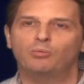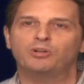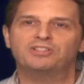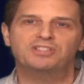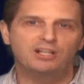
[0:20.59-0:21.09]

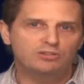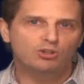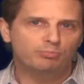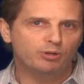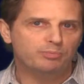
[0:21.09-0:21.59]
which sells
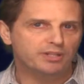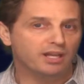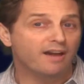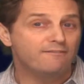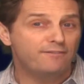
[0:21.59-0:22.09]
your
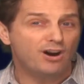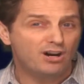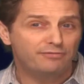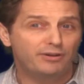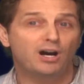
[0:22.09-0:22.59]
property
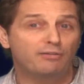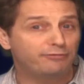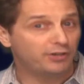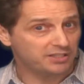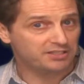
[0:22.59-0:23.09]
far, far
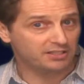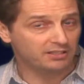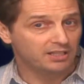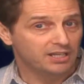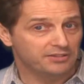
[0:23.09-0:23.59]
faster
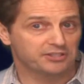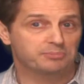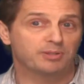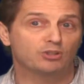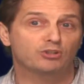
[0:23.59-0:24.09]
than
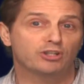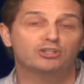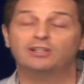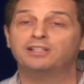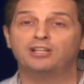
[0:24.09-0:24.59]
it's been
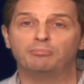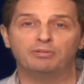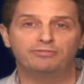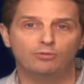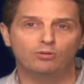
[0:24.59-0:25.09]
traditionally done
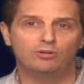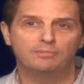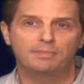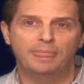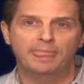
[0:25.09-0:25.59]
before,
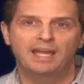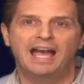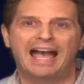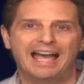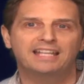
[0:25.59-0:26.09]

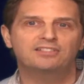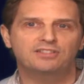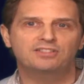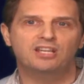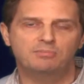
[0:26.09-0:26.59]
and at
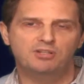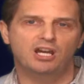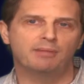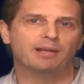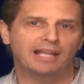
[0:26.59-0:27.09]
the same
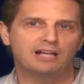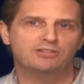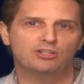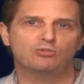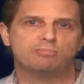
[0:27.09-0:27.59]
time
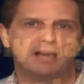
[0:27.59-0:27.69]
allows you to